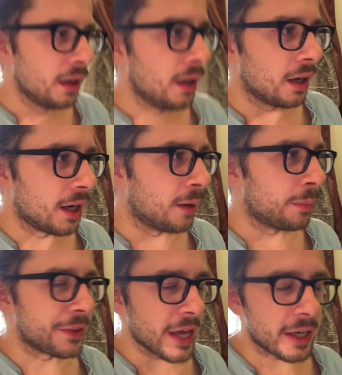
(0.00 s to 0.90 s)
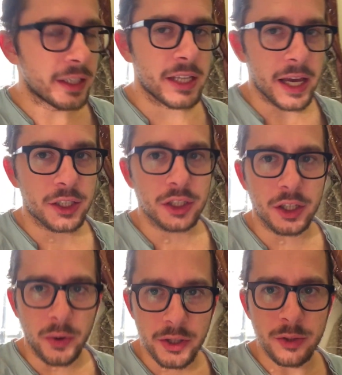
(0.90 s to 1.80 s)
But that is actually
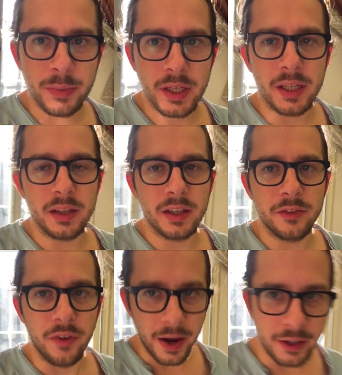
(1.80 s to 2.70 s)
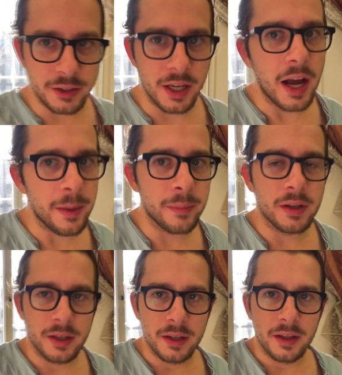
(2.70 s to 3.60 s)
going to be the final time
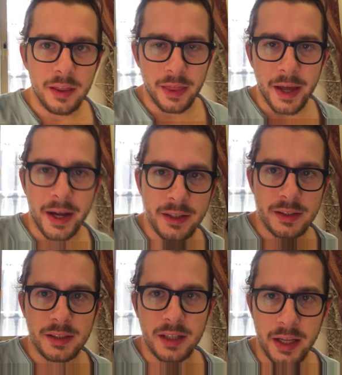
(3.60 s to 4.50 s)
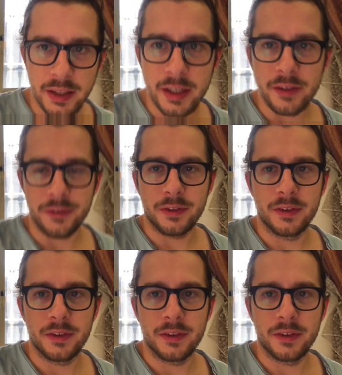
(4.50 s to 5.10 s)
that I leave.